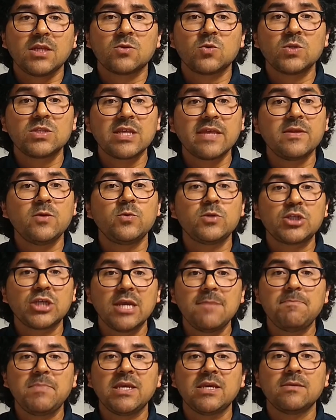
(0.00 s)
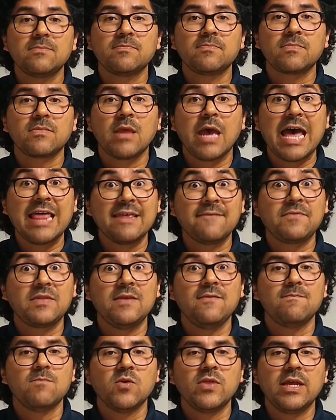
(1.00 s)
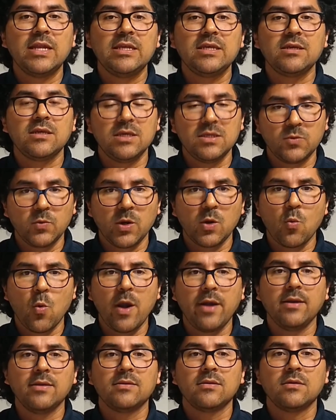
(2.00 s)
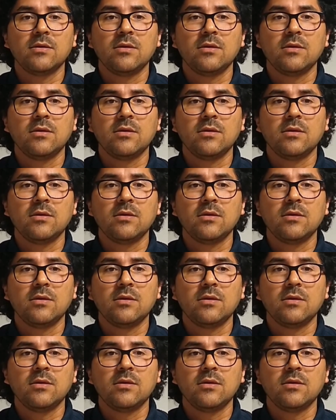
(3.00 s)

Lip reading: To study reshaping, adaptive modeling is required.